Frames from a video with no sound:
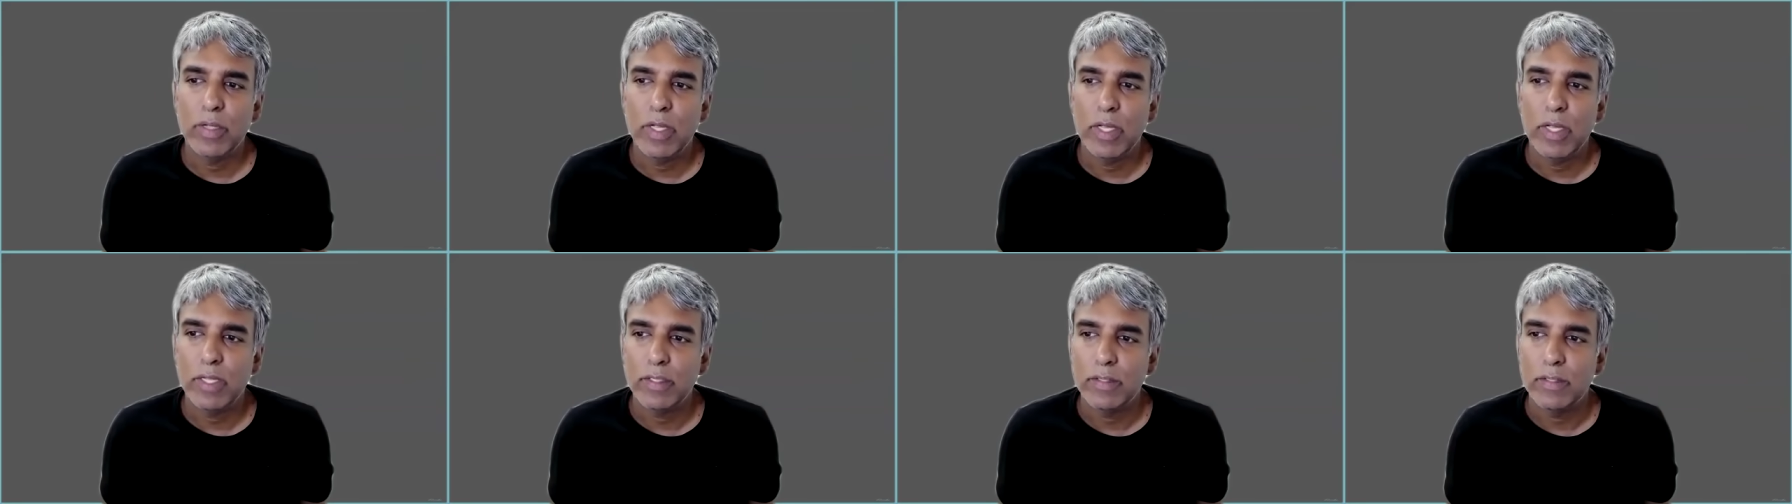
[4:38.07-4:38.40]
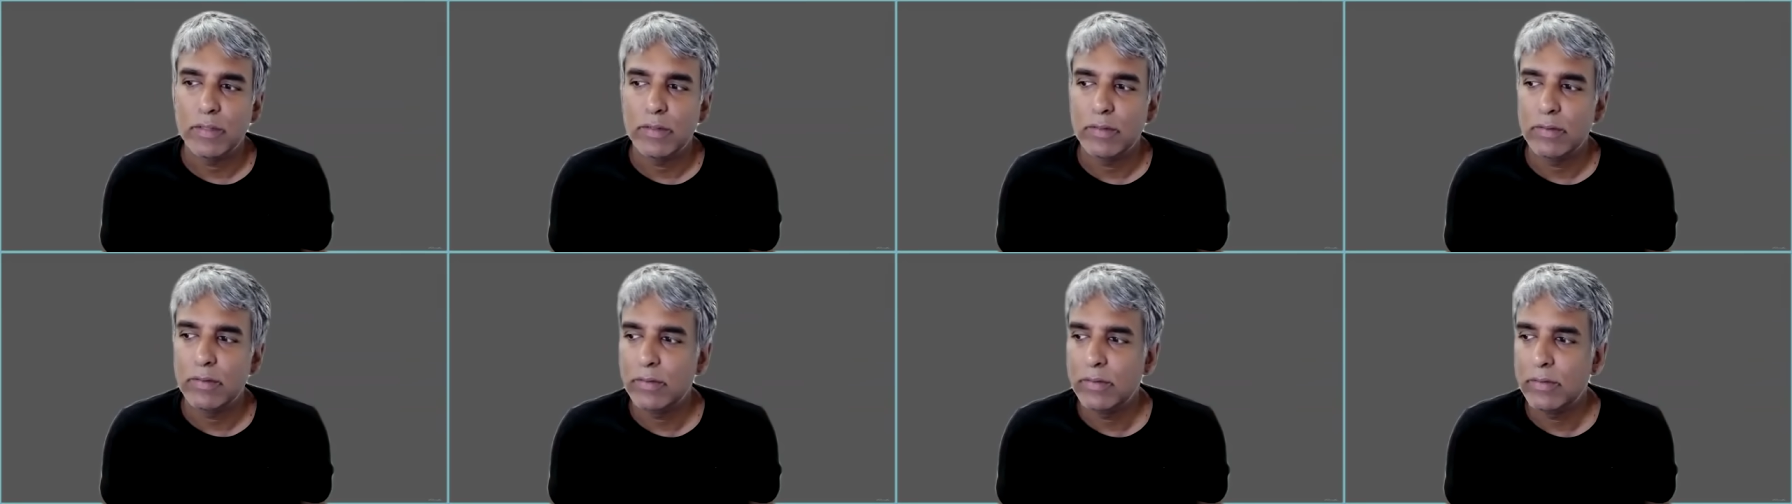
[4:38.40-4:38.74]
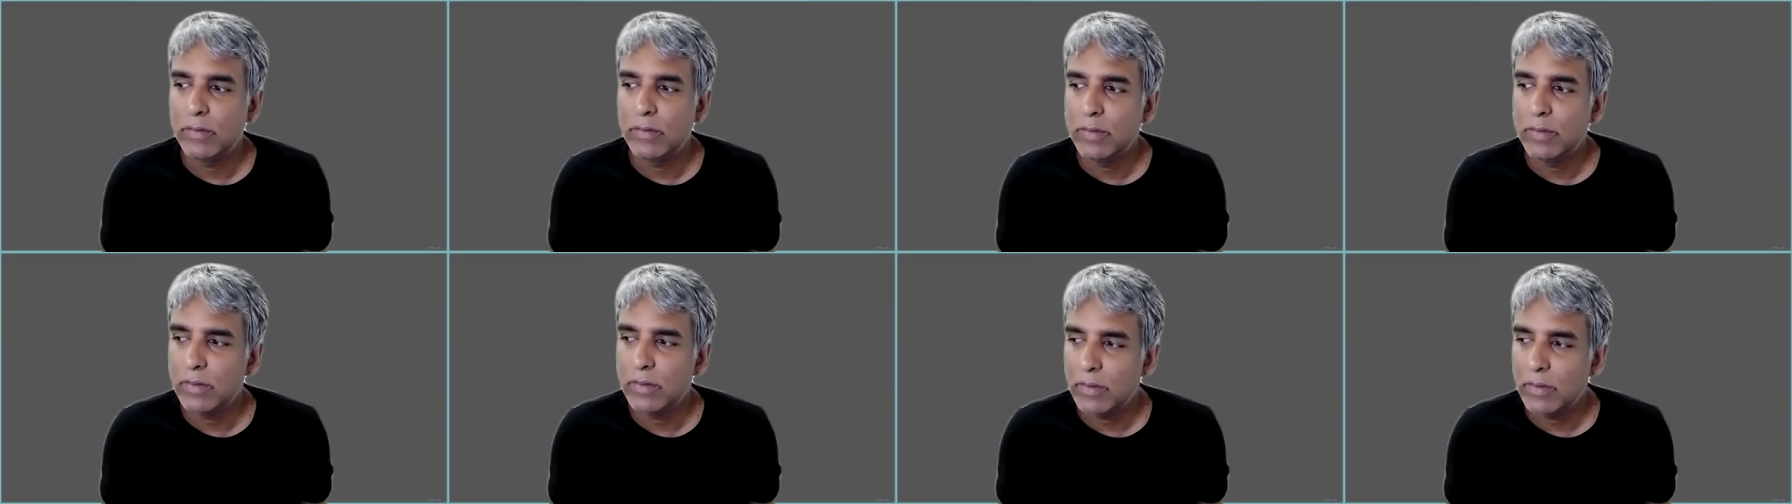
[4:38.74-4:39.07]
had
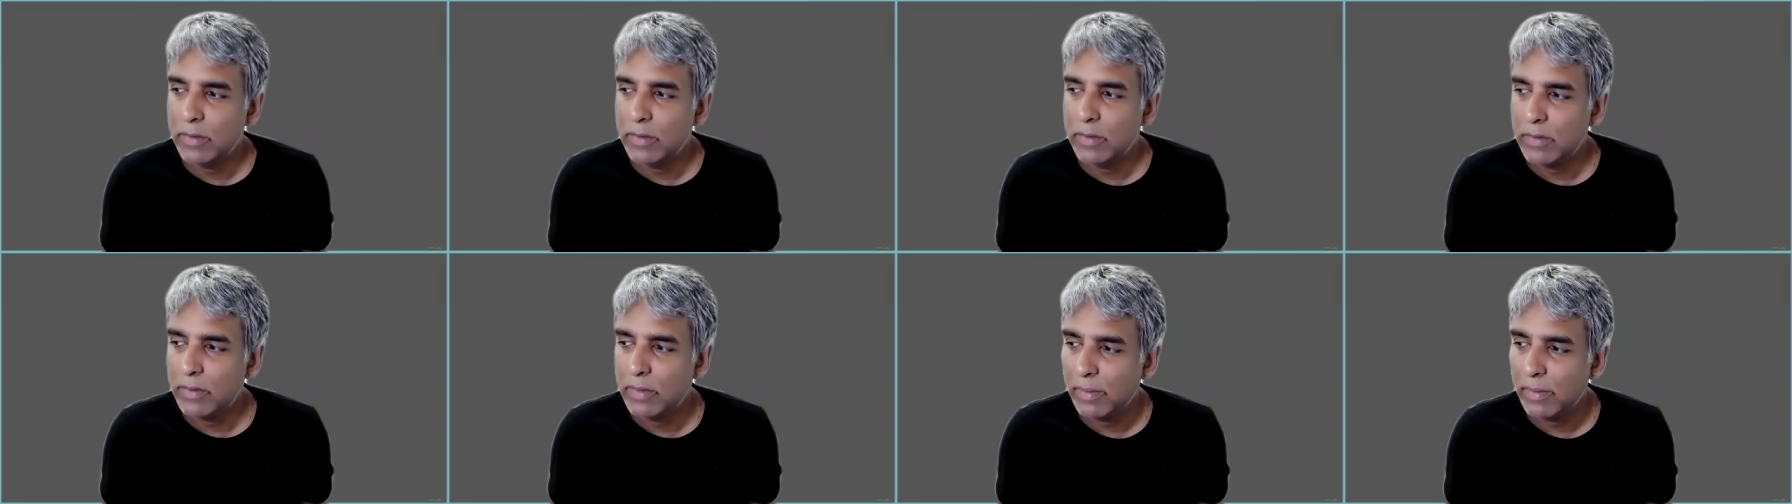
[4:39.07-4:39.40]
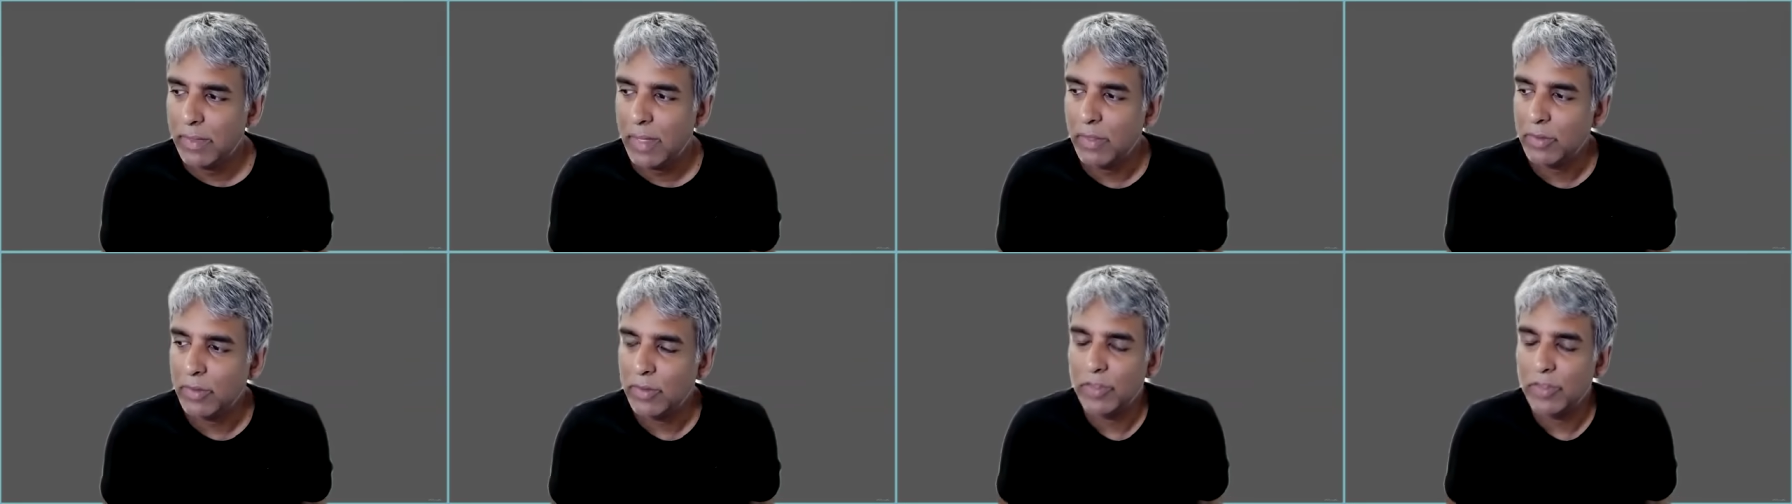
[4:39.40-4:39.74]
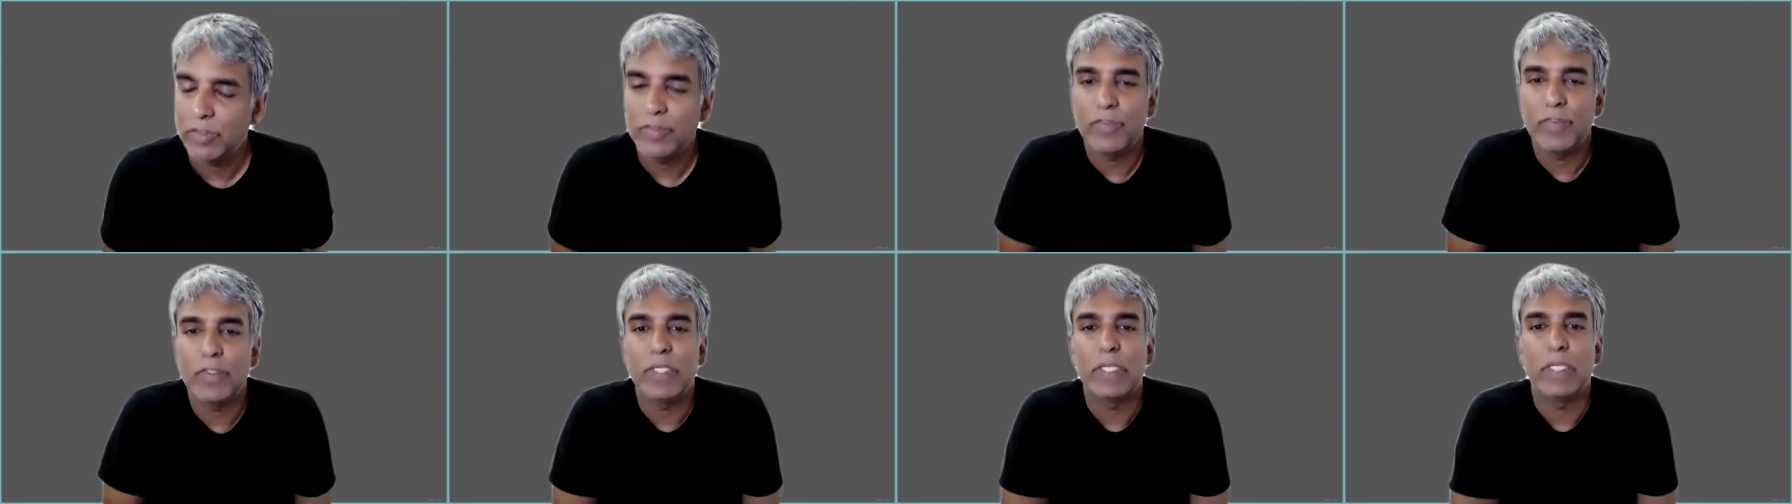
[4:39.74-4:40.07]
somehow
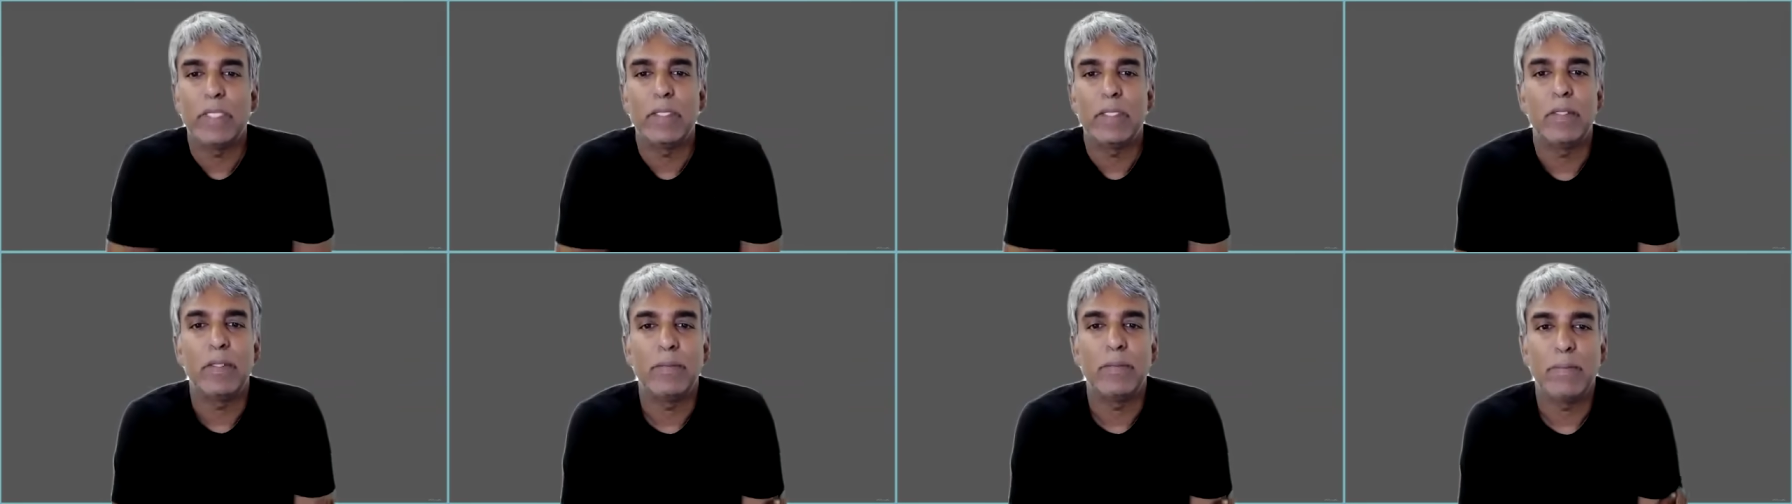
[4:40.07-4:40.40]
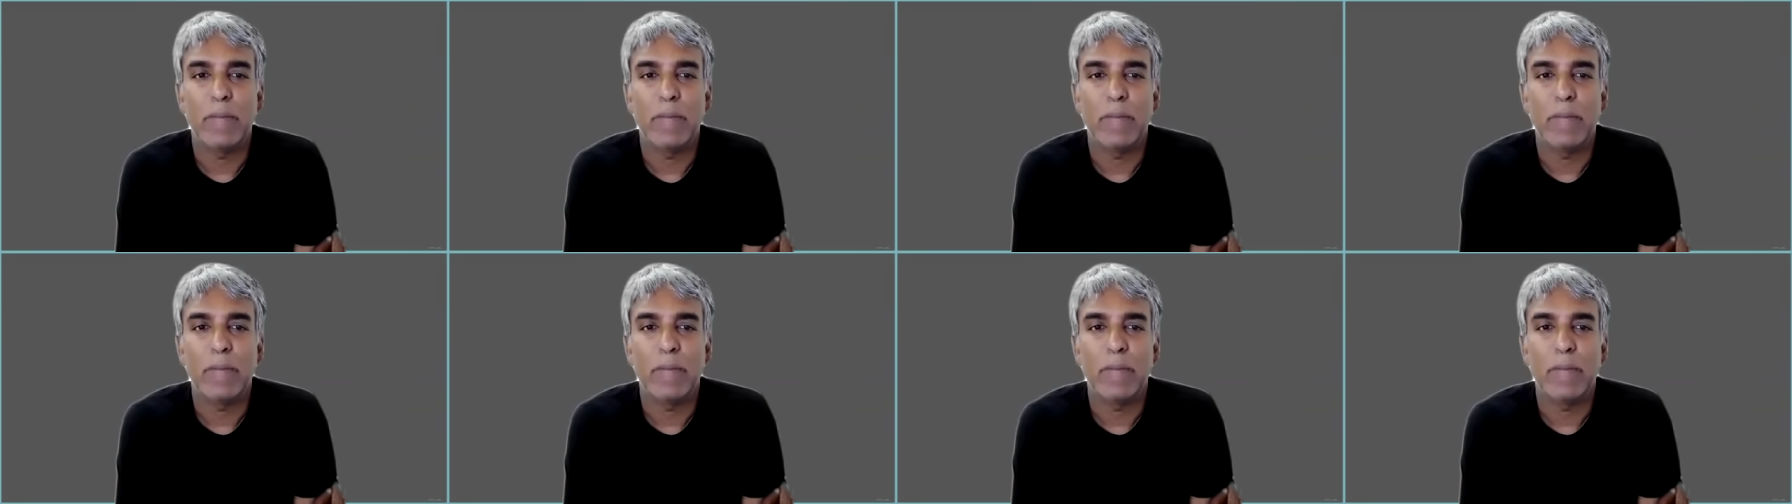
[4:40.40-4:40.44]
defeated